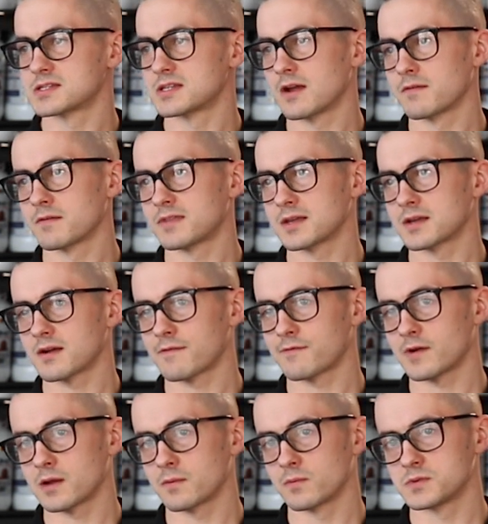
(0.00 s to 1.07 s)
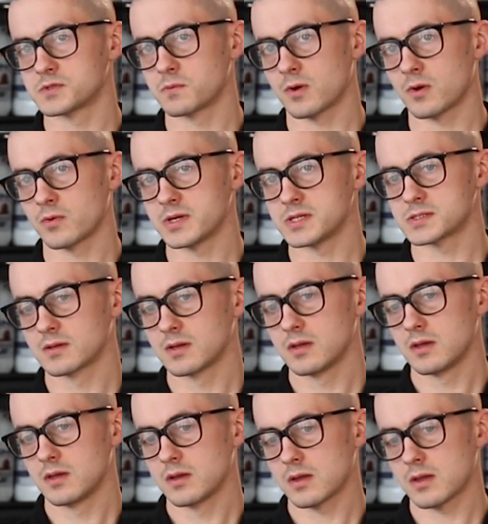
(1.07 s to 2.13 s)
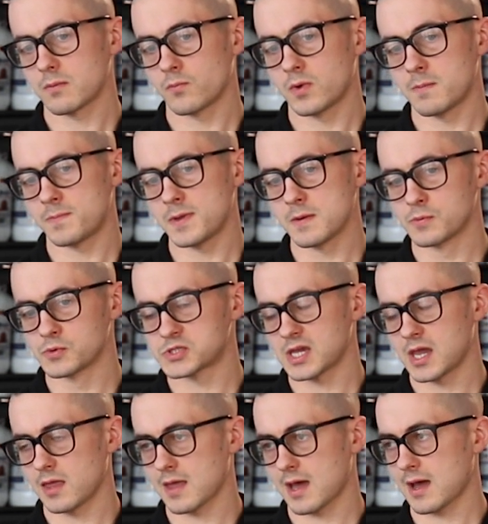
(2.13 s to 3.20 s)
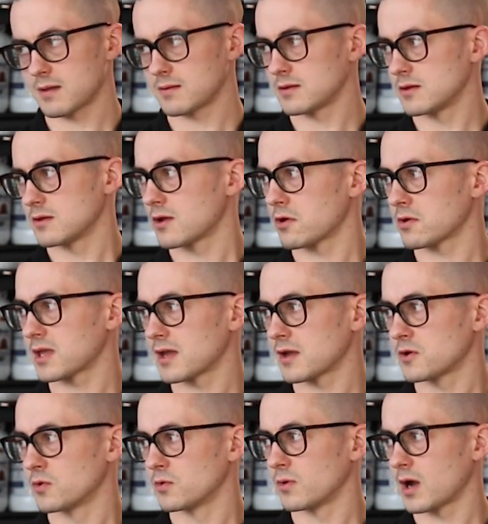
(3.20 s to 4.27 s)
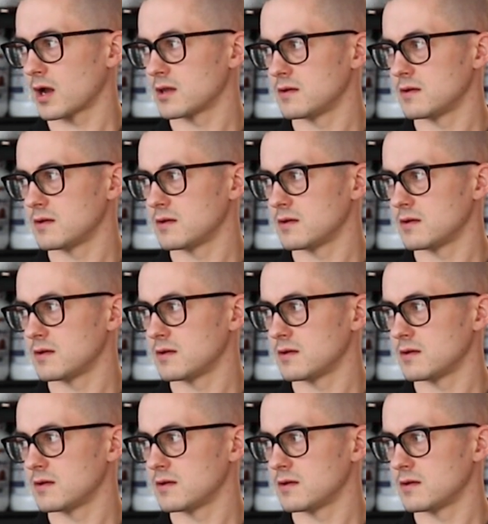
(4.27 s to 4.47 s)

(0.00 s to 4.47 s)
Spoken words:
The other thing I find as well is when people say that, you go, okay, cool.